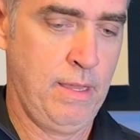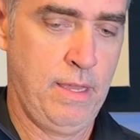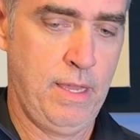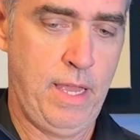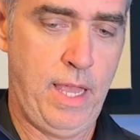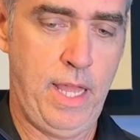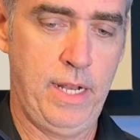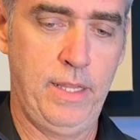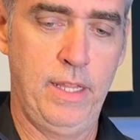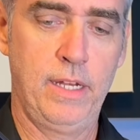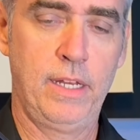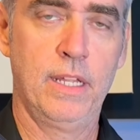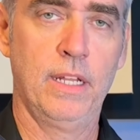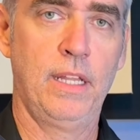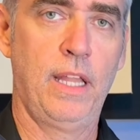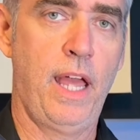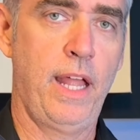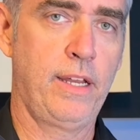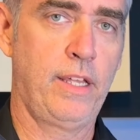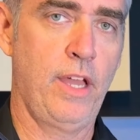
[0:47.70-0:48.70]
and then can
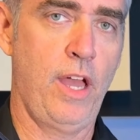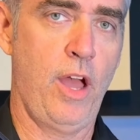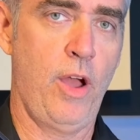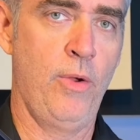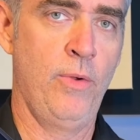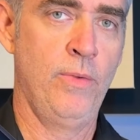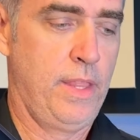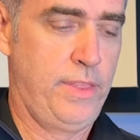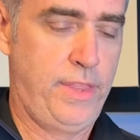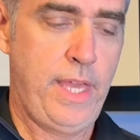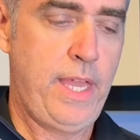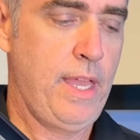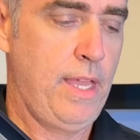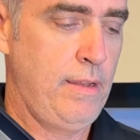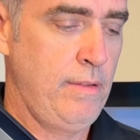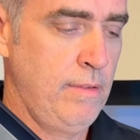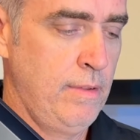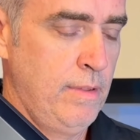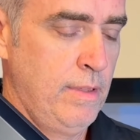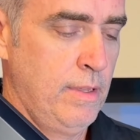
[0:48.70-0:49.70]
let go.
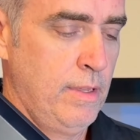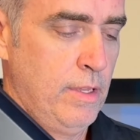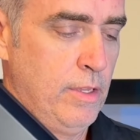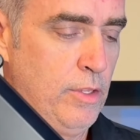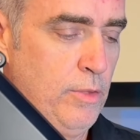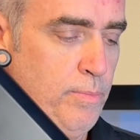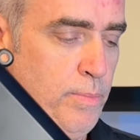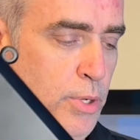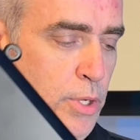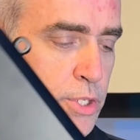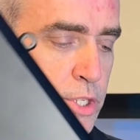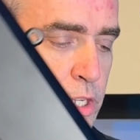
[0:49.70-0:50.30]
Then push